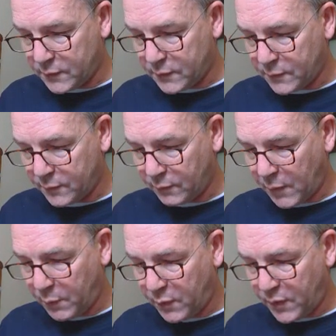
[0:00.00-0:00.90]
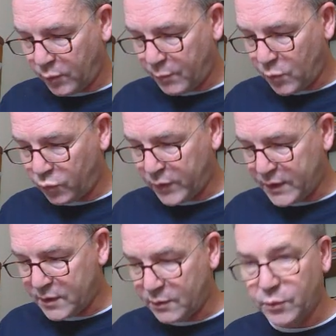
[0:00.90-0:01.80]
Maybe that would be more
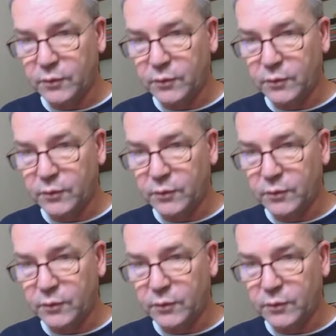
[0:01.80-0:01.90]
reasonable.